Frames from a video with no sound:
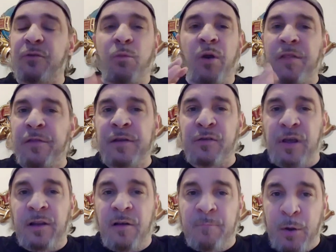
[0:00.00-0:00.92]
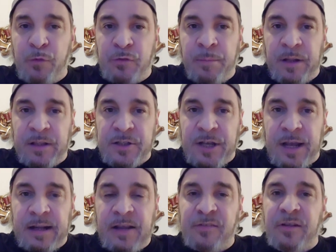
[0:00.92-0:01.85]
one of the things I love most about the
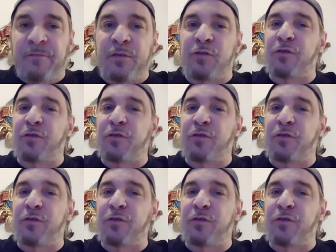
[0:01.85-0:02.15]
Jackass stuff is